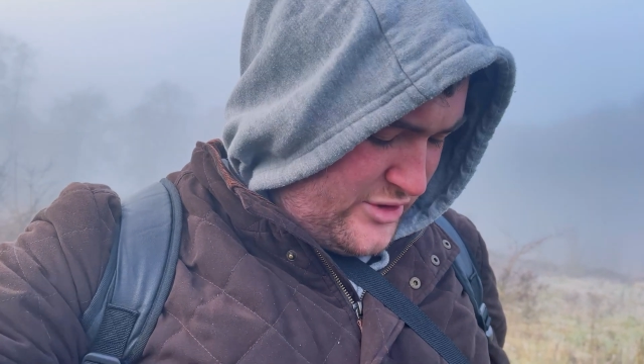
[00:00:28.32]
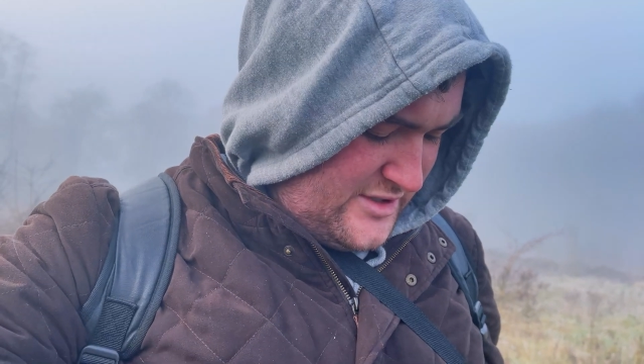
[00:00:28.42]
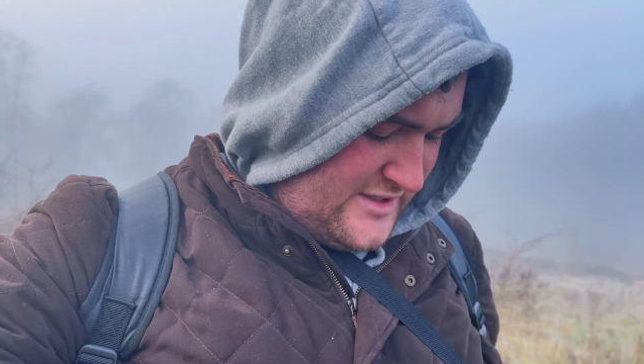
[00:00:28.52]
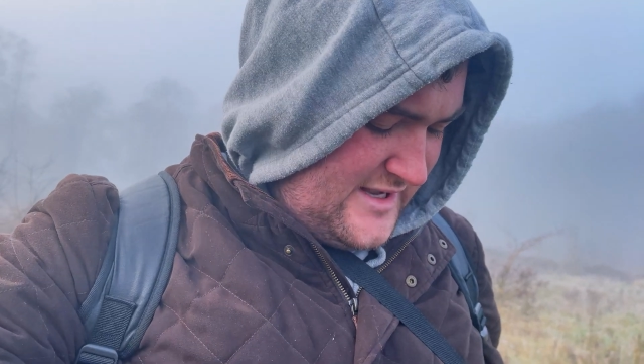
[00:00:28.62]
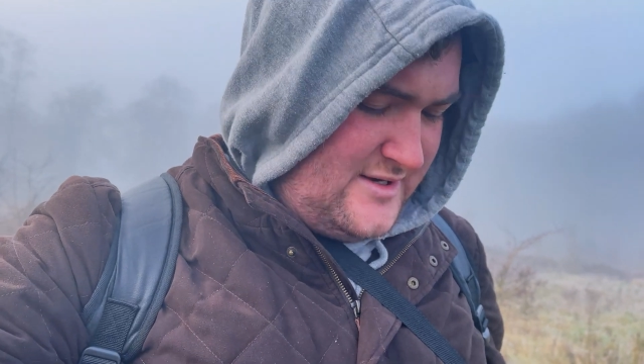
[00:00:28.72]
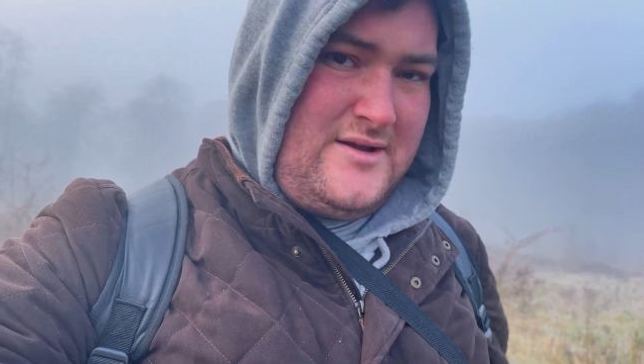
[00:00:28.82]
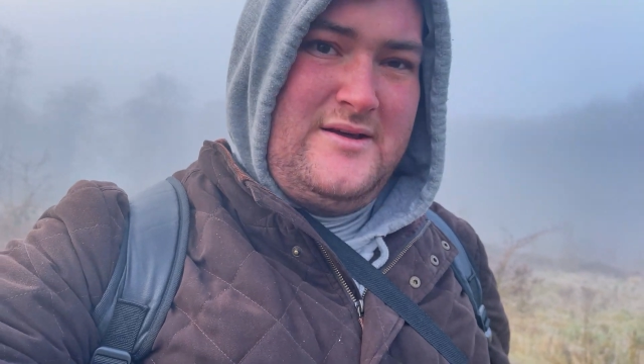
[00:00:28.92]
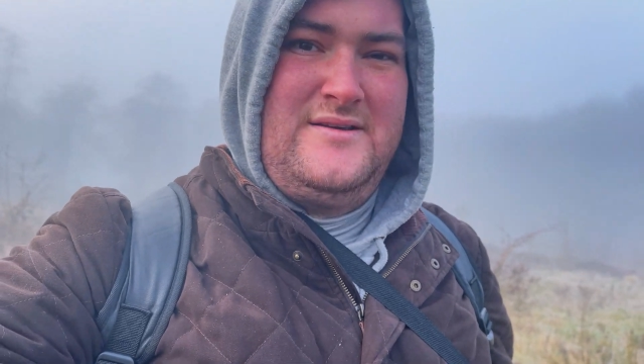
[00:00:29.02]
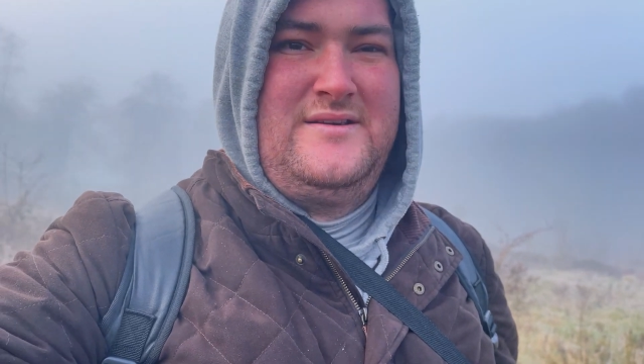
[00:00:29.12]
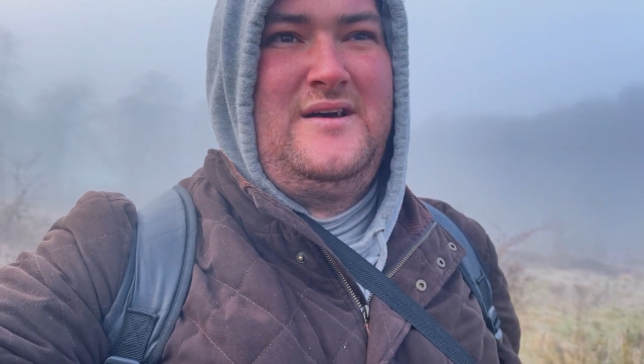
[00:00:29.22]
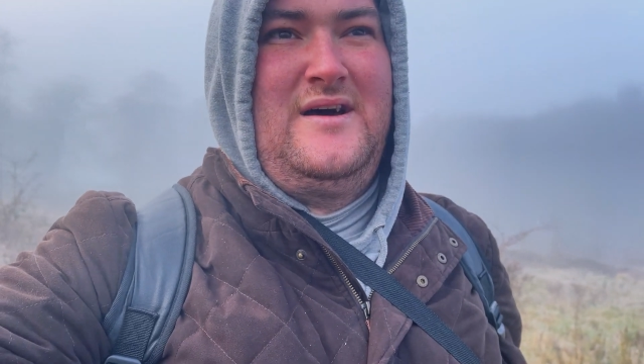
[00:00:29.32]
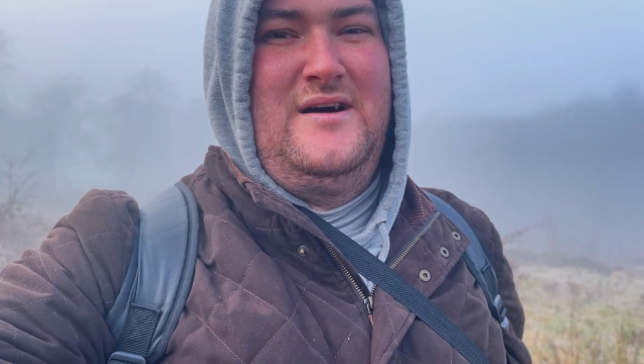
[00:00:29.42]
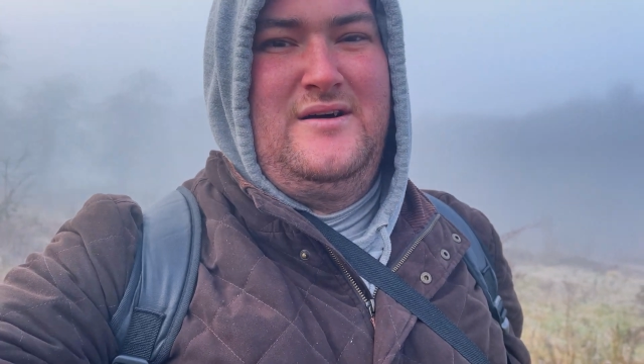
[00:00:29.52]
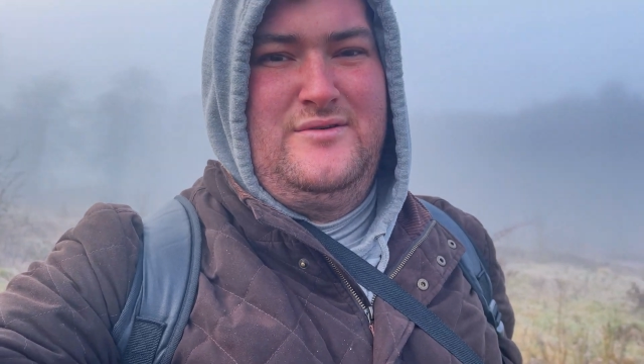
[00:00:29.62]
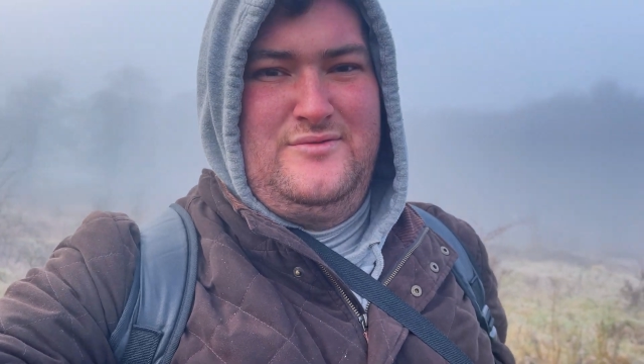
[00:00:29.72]
morning again,
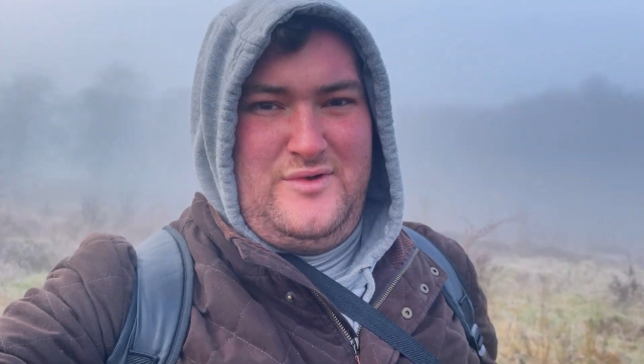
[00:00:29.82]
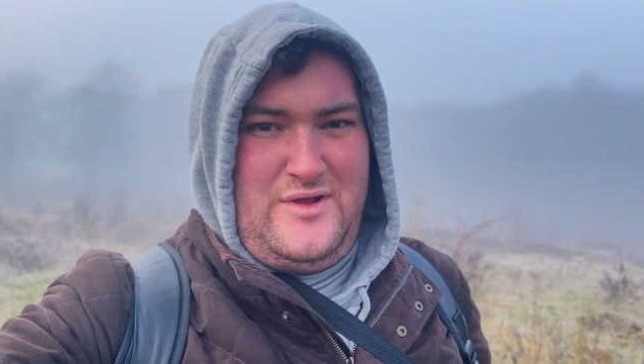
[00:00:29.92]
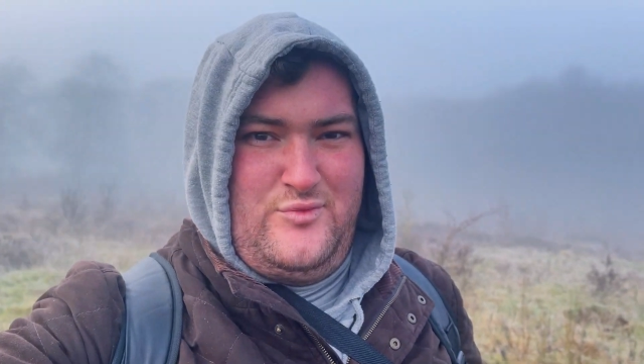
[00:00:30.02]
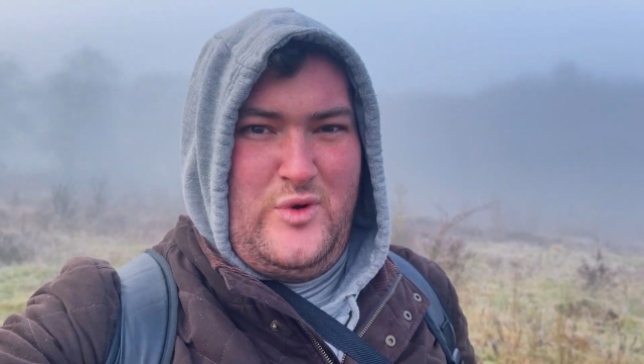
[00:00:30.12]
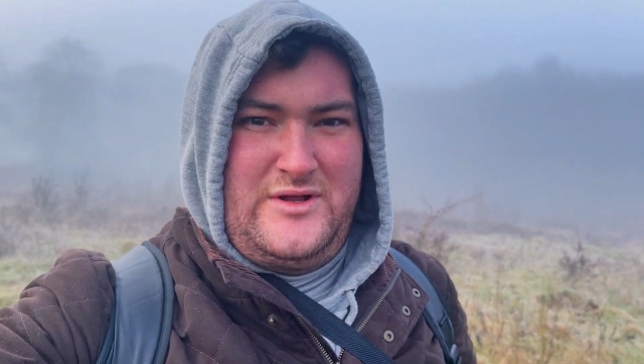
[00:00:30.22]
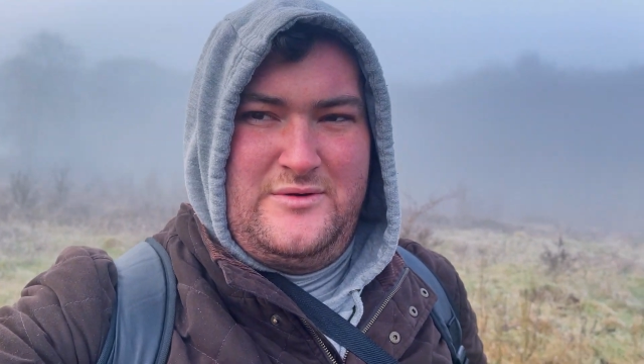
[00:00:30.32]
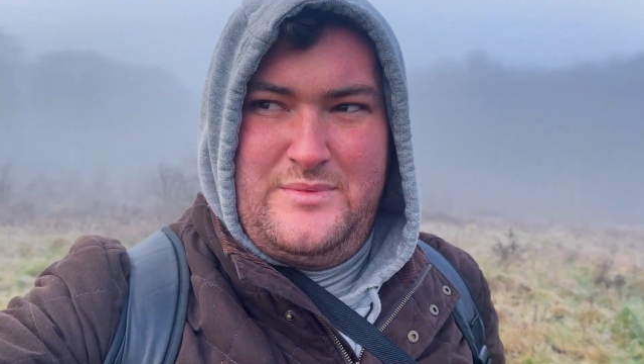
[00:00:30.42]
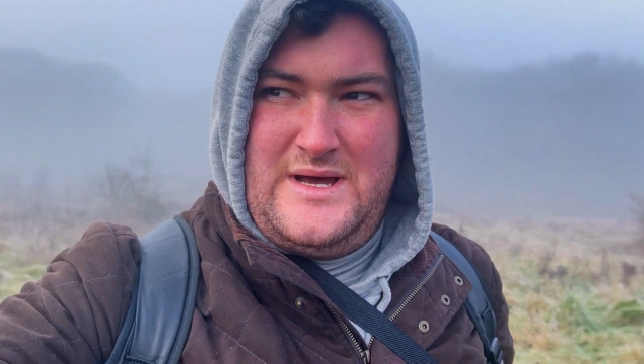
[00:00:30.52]
and welcome